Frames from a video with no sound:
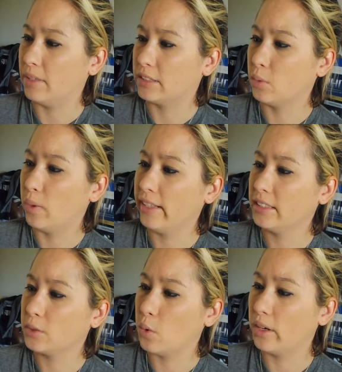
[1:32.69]
It's a
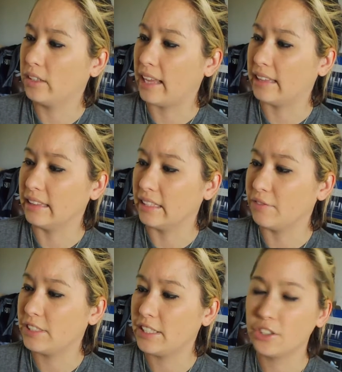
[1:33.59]
weightless oil and
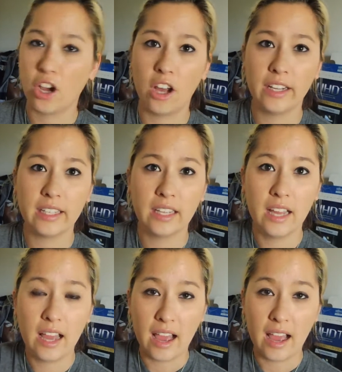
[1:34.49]
lifting tonic.